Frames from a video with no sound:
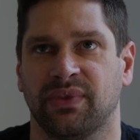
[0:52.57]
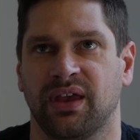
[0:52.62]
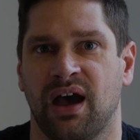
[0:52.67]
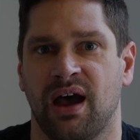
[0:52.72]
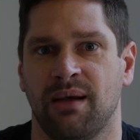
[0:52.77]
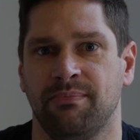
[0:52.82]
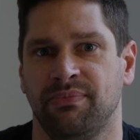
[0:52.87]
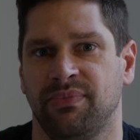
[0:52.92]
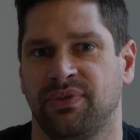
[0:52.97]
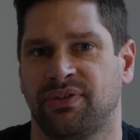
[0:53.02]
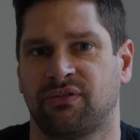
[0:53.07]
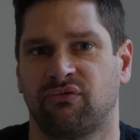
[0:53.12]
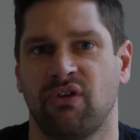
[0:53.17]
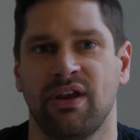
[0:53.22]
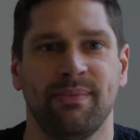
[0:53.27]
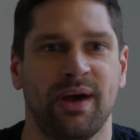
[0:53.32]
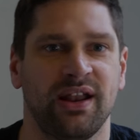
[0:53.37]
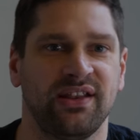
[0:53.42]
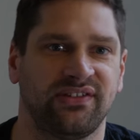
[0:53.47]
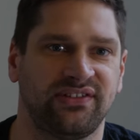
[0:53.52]

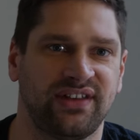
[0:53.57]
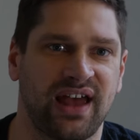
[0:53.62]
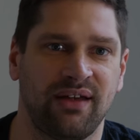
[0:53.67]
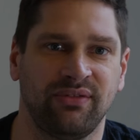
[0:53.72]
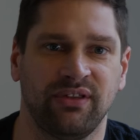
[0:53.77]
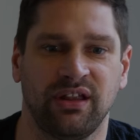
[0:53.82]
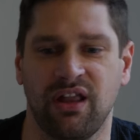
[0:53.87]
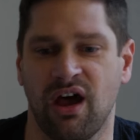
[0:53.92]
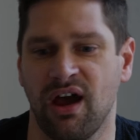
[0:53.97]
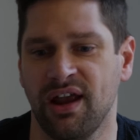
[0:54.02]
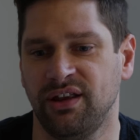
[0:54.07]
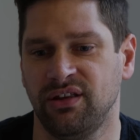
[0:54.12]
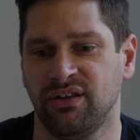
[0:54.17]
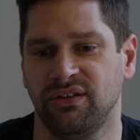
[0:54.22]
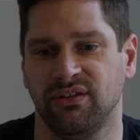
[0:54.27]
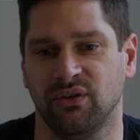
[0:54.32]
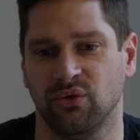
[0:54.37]
3 months down the line